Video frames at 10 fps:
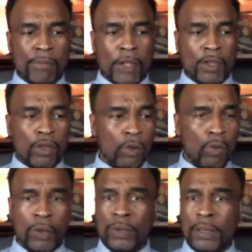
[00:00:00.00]

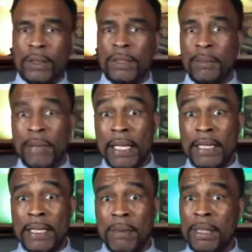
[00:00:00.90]
Corona, the
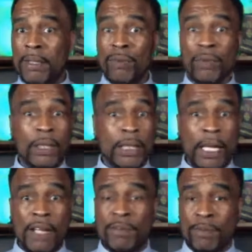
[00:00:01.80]
pandemic, it really
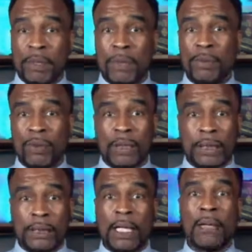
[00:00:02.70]
gave people a
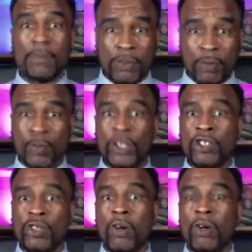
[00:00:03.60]
time to
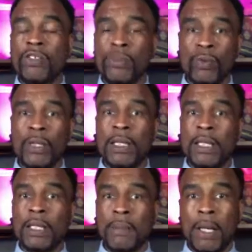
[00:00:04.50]
recharge and
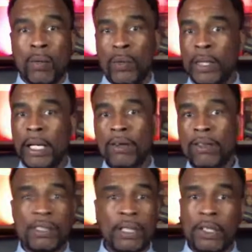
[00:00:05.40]
rethink about what
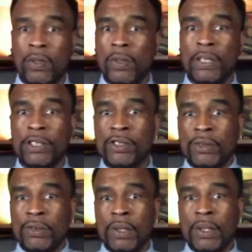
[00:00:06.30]
eras they're going
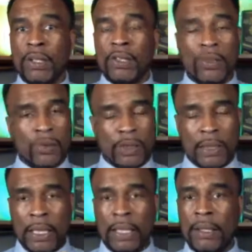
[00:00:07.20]
into. So
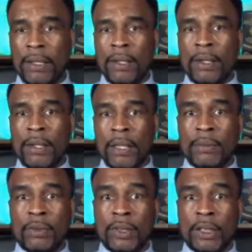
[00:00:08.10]
today, I'm
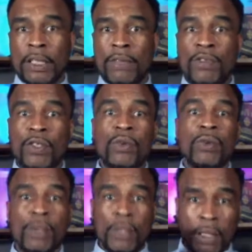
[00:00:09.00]
going to give you
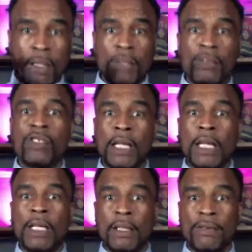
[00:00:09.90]

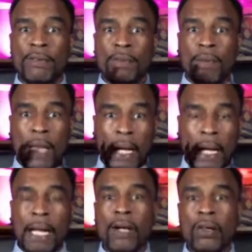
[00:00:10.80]
understanding of
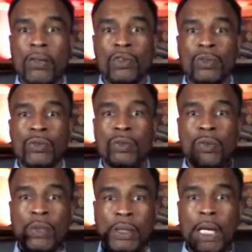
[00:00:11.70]
how to
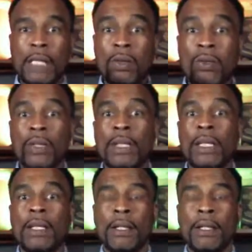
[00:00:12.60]
not only